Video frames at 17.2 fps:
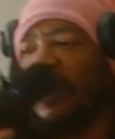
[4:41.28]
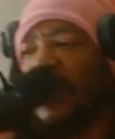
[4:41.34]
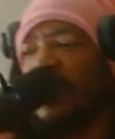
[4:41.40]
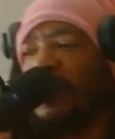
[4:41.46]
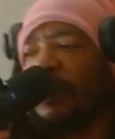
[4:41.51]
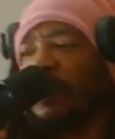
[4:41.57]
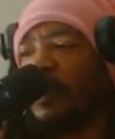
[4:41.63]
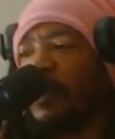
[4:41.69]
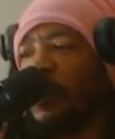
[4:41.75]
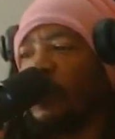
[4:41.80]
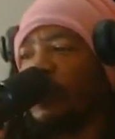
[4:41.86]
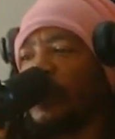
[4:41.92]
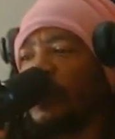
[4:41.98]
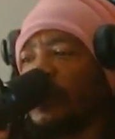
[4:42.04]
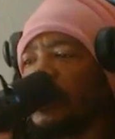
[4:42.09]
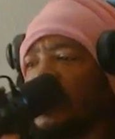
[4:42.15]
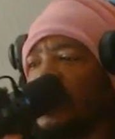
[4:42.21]
fake
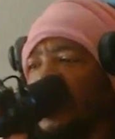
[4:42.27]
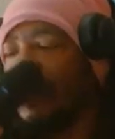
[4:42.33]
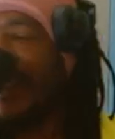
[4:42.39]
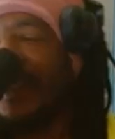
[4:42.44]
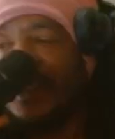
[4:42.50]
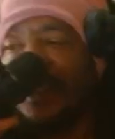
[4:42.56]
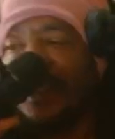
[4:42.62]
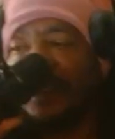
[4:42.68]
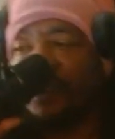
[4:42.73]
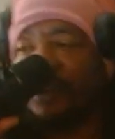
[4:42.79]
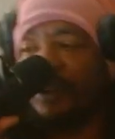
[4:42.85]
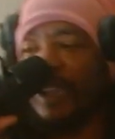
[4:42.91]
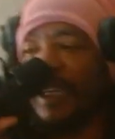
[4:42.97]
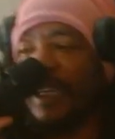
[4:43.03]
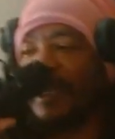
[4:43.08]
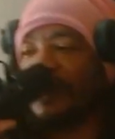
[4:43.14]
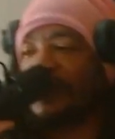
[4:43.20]
diplomas, and
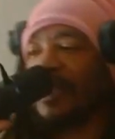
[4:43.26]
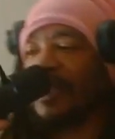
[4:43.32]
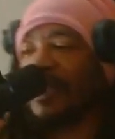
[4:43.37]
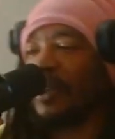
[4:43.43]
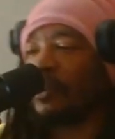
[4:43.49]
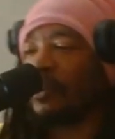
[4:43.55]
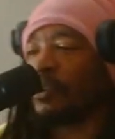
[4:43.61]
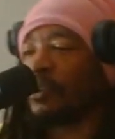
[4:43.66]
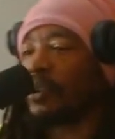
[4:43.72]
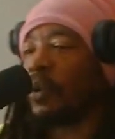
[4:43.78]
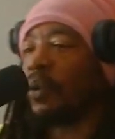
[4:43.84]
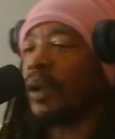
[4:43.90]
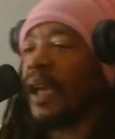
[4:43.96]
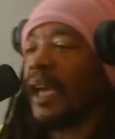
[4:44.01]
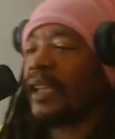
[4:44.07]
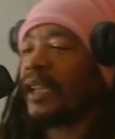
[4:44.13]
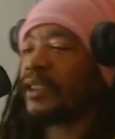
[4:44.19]
create a scandal so
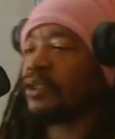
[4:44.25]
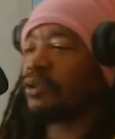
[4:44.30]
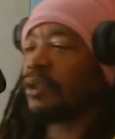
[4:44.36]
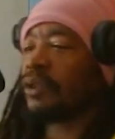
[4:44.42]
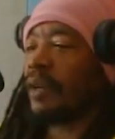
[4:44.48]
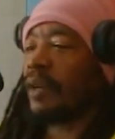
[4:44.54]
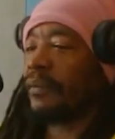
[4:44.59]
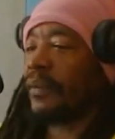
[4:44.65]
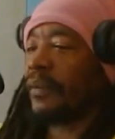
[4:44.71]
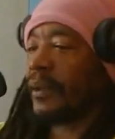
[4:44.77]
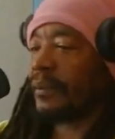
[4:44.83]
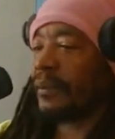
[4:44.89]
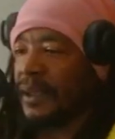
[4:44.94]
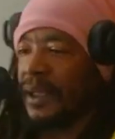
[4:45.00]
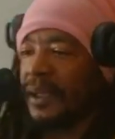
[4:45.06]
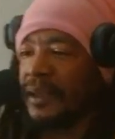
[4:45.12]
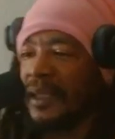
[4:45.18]
catastrophic
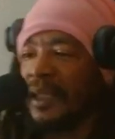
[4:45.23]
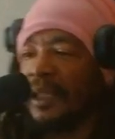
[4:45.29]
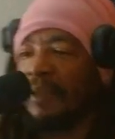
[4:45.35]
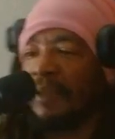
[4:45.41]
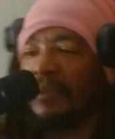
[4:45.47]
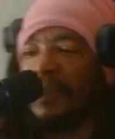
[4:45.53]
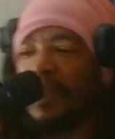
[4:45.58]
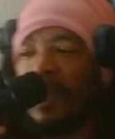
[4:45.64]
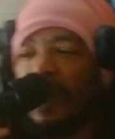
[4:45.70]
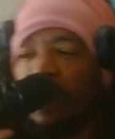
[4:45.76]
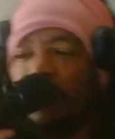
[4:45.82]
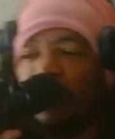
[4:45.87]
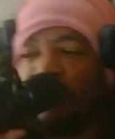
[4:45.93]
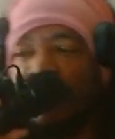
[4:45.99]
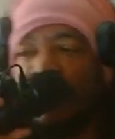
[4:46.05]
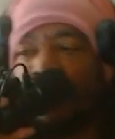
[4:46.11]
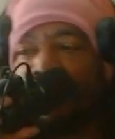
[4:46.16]
that even
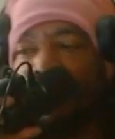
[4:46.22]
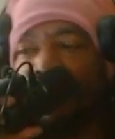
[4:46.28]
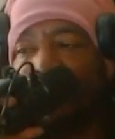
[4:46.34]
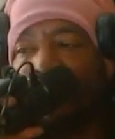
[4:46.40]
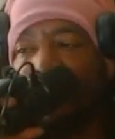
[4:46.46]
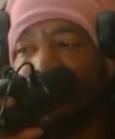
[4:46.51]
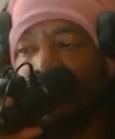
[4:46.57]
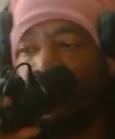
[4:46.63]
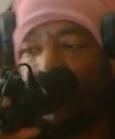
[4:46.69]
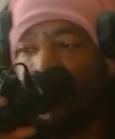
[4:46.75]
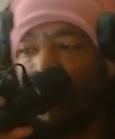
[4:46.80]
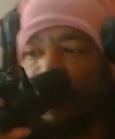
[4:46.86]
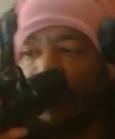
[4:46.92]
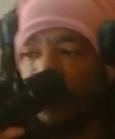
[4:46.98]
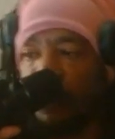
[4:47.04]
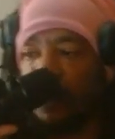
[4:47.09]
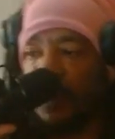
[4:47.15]
Hell's admission
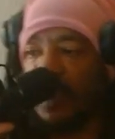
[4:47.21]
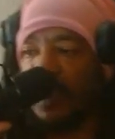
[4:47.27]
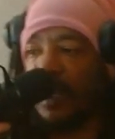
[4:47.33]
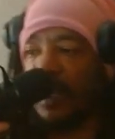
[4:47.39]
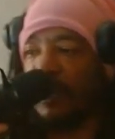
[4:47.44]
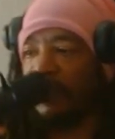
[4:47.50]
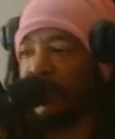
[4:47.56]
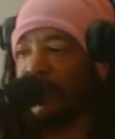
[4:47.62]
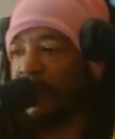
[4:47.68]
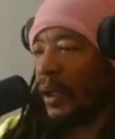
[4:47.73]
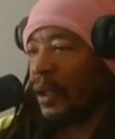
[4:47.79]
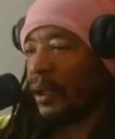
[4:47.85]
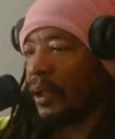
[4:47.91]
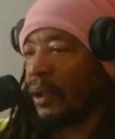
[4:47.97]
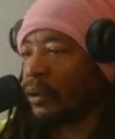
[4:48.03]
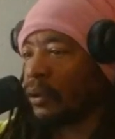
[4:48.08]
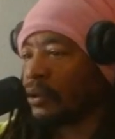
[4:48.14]
department would laugh.
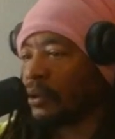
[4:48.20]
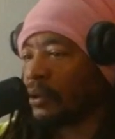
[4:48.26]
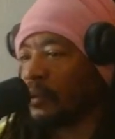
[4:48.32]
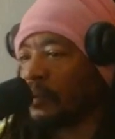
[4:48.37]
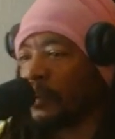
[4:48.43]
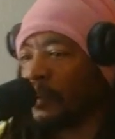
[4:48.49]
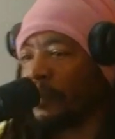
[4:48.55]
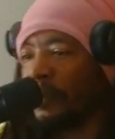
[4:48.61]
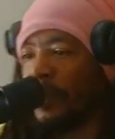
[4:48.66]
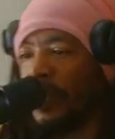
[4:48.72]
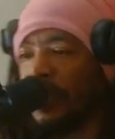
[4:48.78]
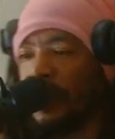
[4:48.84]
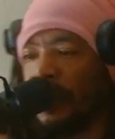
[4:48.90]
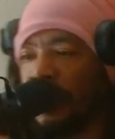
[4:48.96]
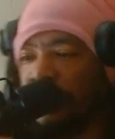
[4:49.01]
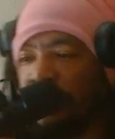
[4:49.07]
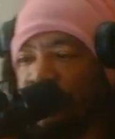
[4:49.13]
Lawsuits would flood
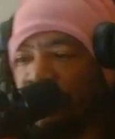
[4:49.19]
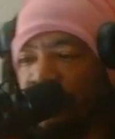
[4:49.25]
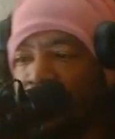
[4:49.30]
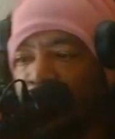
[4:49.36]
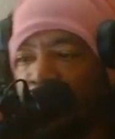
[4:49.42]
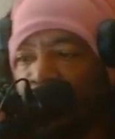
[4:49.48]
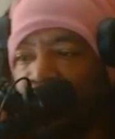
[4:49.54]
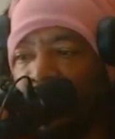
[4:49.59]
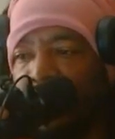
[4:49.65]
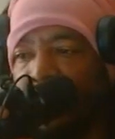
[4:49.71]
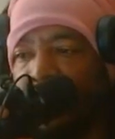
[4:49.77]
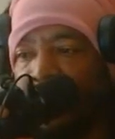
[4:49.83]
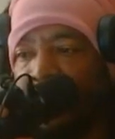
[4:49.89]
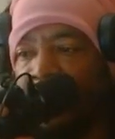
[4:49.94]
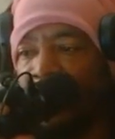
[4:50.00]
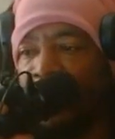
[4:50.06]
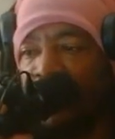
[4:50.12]
in, Trump's
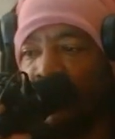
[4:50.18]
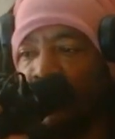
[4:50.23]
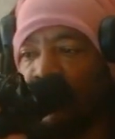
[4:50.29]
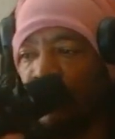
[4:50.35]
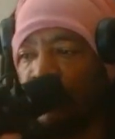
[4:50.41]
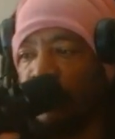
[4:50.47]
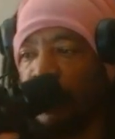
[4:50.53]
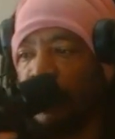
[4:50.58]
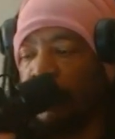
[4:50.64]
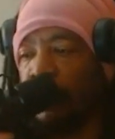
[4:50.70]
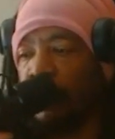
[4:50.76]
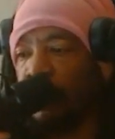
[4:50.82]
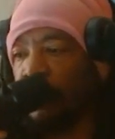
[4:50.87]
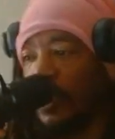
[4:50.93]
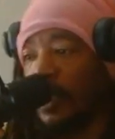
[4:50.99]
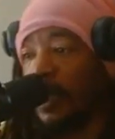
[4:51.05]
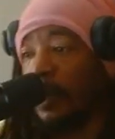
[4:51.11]
credibility would
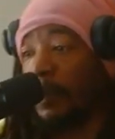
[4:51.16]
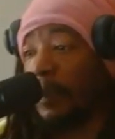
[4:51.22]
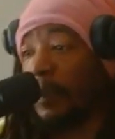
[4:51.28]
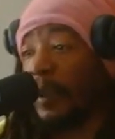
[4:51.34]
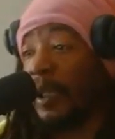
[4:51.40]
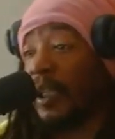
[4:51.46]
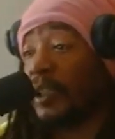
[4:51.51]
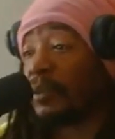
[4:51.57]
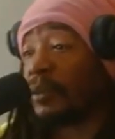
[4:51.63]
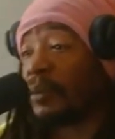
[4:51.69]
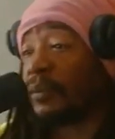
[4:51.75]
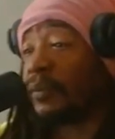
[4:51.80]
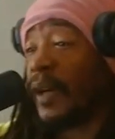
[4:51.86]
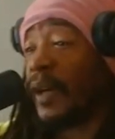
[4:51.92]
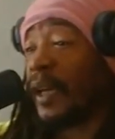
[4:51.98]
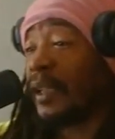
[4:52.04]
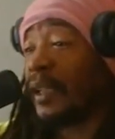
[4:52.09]
crumble, and Blaze would
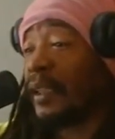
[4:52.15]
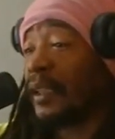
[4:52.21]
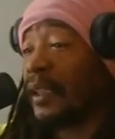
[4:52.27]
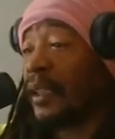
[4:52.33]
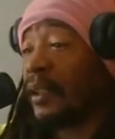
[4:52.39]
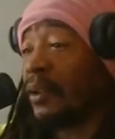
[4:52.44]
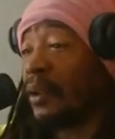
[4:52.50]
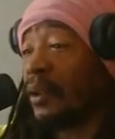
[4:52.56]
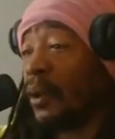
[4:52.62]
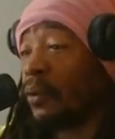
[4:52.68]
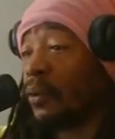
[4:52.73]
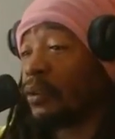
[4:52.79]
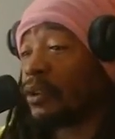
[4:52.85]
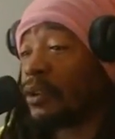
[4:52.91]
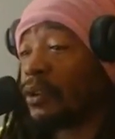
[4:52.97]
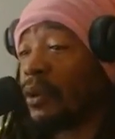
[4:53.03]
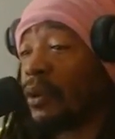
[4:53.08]
finally get a
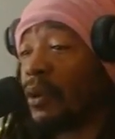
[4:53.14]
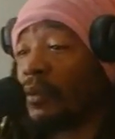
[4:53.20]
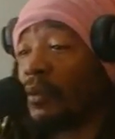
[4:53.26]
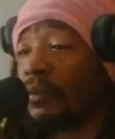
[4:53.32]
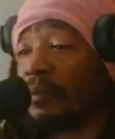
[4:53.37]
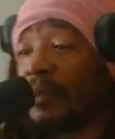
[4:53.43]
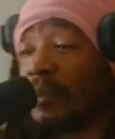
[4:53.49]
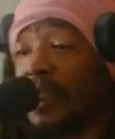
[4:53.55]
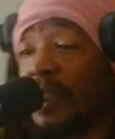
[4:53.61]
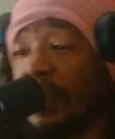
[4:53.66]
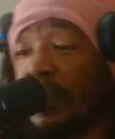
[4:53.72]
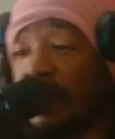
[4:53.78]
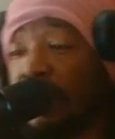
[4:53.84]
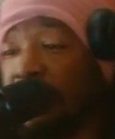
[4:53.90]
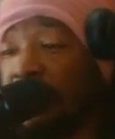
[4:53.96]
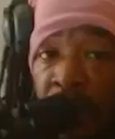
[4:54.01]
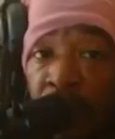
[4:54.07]
gold star from
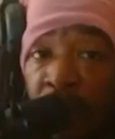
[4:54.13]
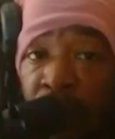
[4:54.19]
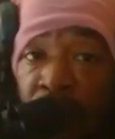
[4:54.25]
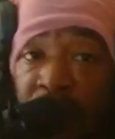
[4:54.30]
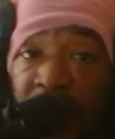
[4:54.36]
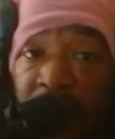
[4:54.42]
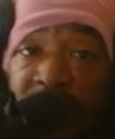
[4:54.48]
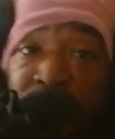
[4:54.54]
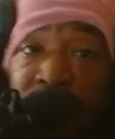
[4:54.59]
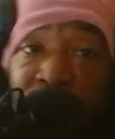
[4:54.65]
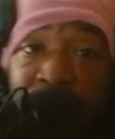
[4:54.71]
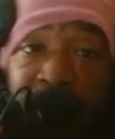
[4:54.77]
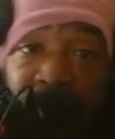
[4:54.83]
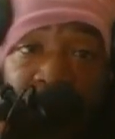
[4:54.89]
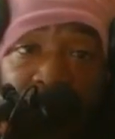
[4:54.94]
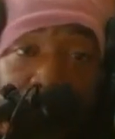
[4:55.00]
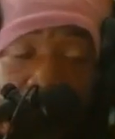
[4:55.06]
Satan. What
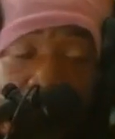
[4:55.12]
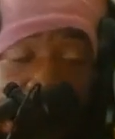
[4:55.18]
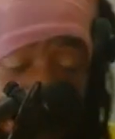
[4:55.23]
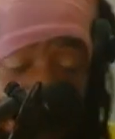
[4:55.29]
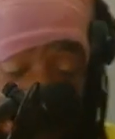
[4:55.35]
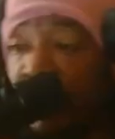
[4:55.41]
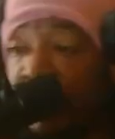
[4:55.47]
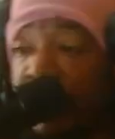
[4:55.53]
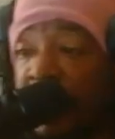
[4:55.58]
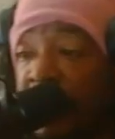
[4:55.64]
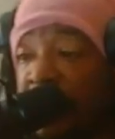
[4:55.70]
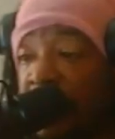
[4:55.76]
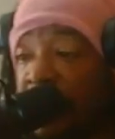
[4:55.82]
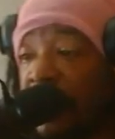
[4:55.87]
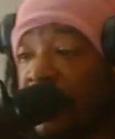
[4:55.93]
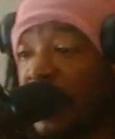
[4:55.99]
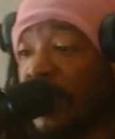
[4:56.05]
actually happened? Blaze
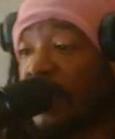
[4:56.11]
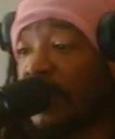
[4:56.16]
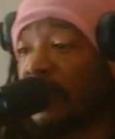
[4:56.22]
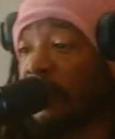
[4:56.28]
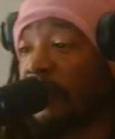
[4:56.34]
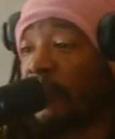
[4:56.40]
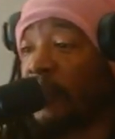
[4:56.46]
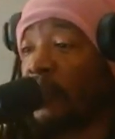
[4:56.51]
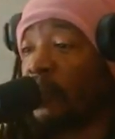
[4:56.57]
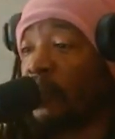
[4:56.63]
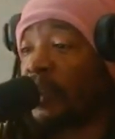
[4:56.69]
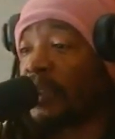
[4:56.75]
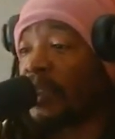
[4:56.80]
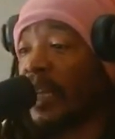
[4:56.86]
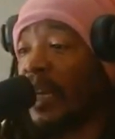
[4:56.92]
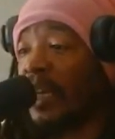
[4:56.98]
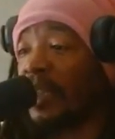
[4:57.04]
decided to fuel
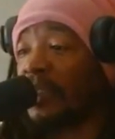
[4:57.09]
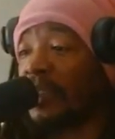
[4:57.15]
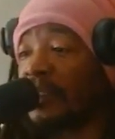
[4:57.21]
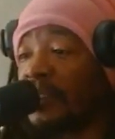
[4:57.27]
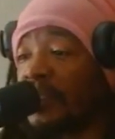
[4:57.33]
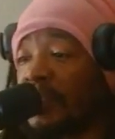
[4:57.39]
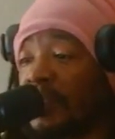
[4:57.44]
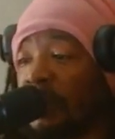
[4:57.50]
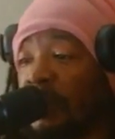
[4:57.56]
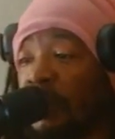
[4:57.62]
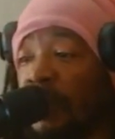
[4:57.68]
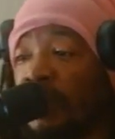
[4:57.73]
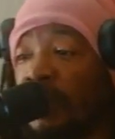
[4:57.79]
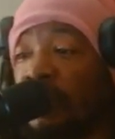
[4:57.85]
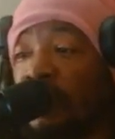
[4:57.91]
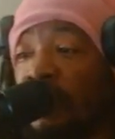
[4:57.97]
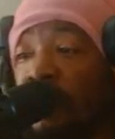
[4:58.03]
his hacking system with
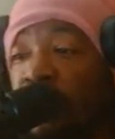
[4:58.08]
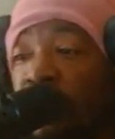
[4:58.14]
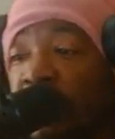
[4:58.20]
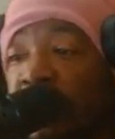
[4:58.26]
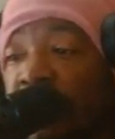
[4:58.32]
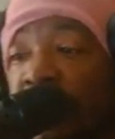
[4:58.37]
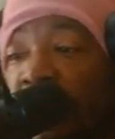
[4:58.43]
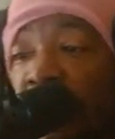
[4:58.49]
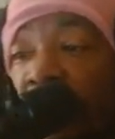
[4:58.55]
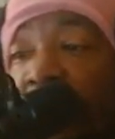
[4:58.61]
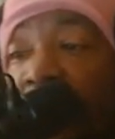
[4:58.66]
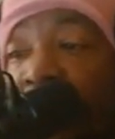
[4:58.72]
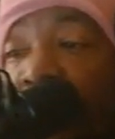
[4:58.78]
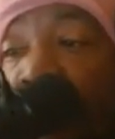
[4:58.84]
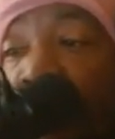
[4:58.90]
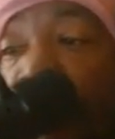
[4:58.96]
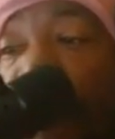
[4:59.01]
the joint of